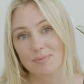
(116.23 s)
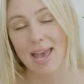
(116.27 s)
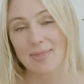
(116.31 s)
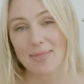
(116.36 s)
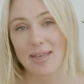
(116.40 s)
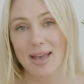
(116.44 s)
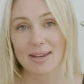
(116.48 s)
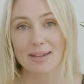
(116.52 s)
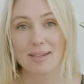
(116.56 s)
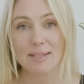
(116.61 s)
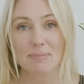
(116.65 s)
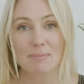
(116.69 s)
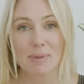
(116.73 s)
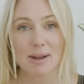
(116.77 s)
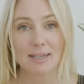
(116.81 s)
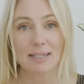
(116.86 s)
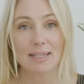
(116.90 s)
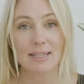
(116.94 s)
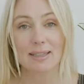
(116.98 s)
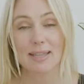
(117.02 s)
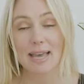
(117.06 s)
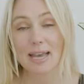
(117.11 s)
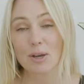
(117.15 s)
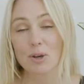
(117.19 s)
And that is
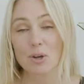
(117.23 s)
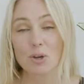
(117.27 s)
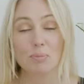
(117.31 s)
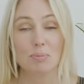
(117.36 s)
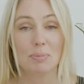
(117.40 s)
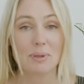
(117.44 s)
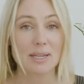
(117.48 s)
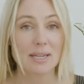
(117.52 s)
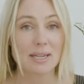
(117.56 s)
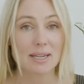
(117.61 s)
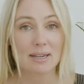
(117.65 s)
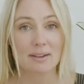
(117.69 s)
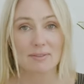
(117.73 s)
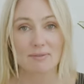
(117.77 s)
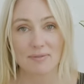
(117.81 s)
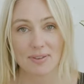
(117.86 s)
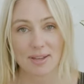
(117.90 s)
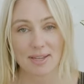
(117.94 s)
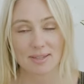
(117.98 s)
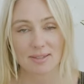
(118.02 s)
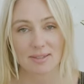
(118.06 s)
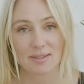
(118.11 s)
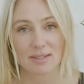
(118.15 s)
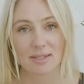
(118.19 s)
money that could be
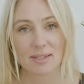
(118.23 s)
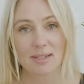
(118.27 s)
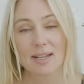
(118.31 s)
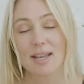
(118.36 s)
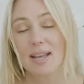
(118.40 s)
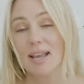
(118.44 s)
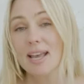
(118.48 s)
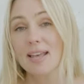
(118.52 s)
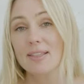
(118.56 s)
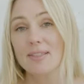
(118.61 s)
invested.